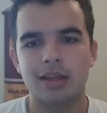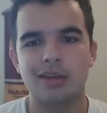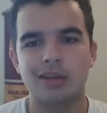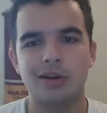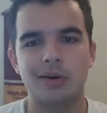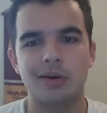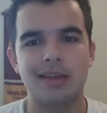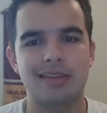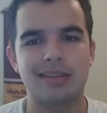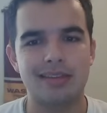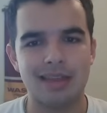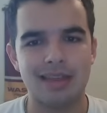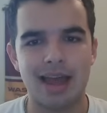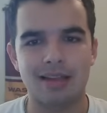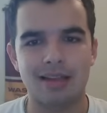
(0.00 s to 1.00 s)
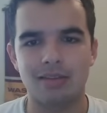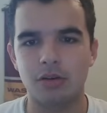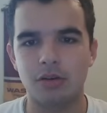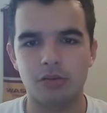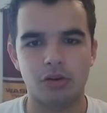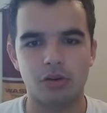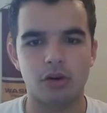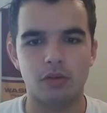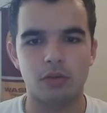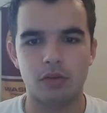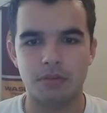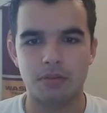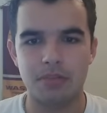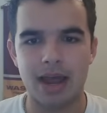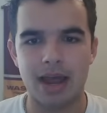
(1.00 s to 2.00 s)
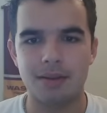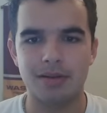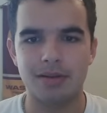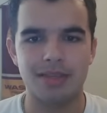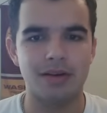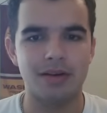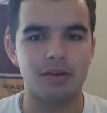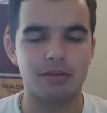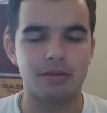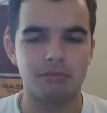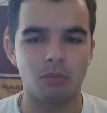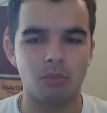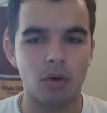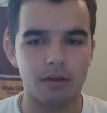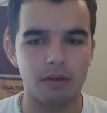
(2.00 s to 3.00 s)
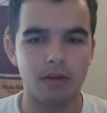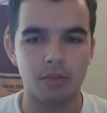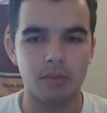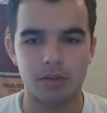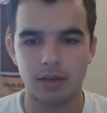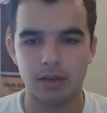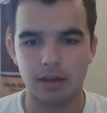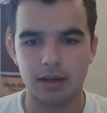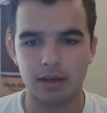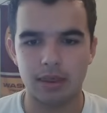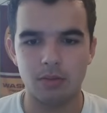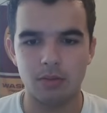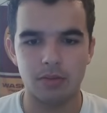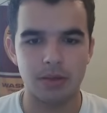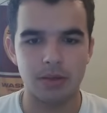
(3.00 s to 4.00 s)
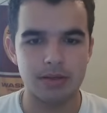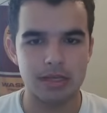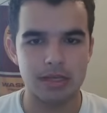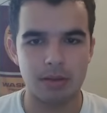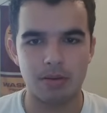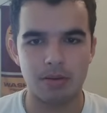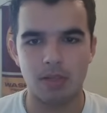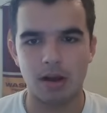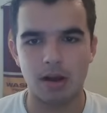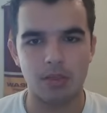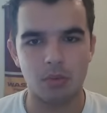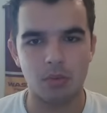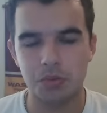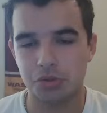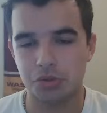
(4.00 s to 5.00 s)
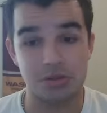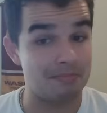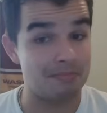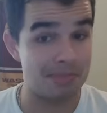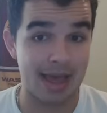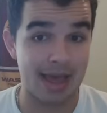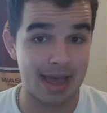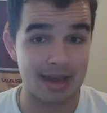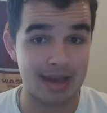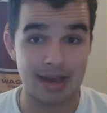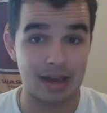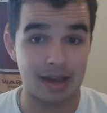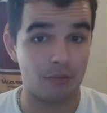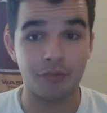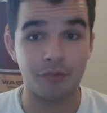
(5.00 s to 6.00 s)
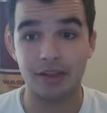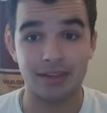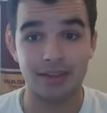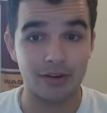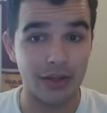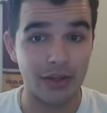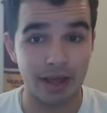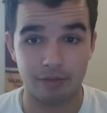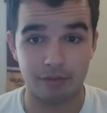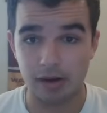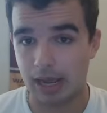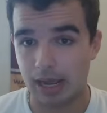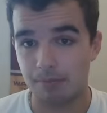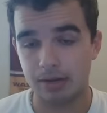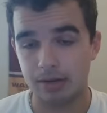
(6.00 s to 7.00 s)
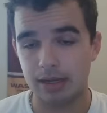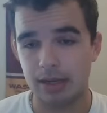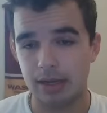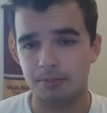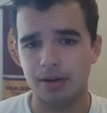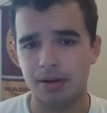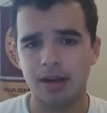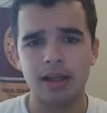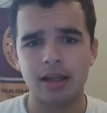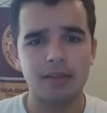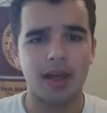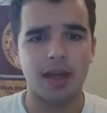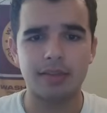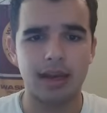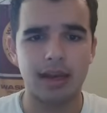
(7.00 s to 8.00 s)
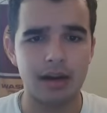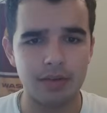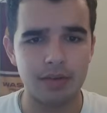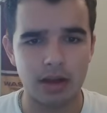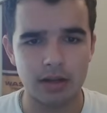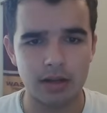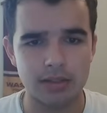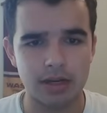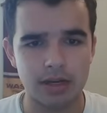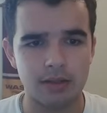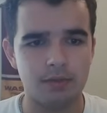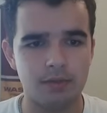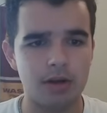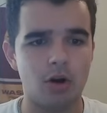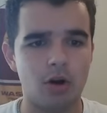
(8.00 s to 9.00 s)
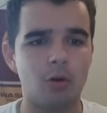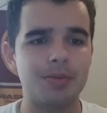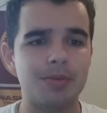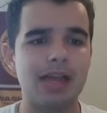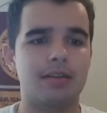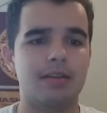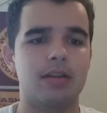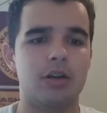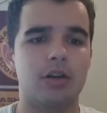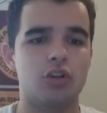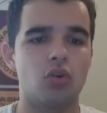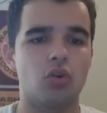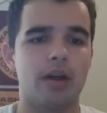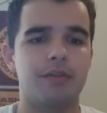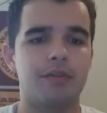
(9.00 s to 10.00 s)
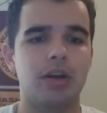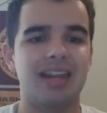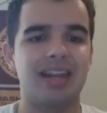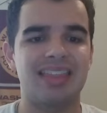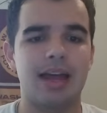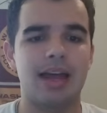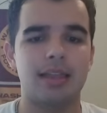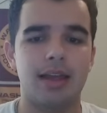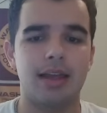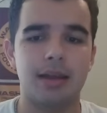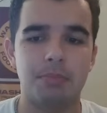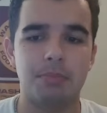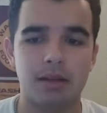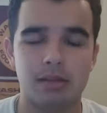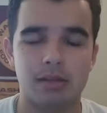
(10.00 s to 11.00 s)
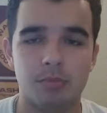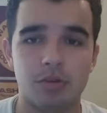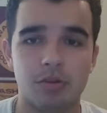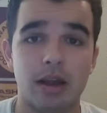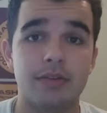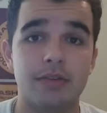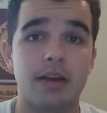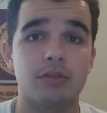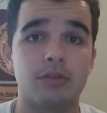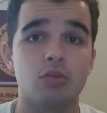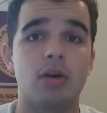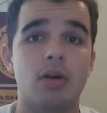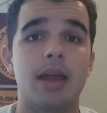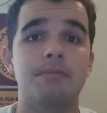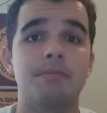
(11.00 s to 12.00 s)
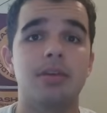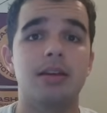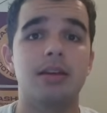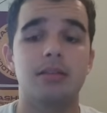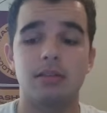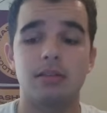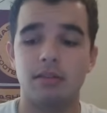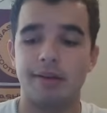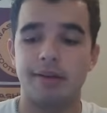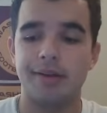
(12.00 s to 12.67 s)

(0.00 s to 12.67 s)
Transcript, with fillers: you know his stats those turnovers were bad but they were one of them was unlucky with the tip and the other one was just bad and i don't think that'll ever happen again but that's kind of it on today's video hope you guys did enjoy if you did hit that like button subscribe if you guys new and peace